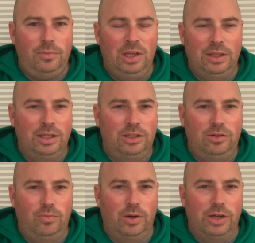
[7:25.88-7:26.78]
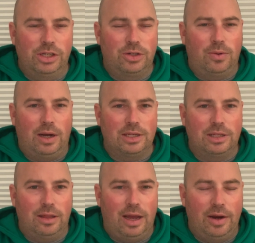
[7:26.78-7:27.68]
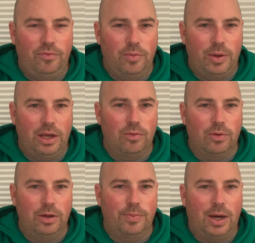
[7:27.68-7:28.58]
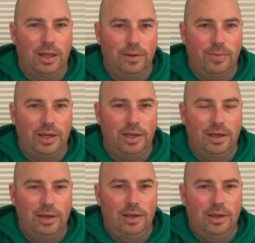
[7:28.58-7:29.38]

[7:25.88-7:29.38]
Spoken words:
And this really just crossed the line for me and really bothered me.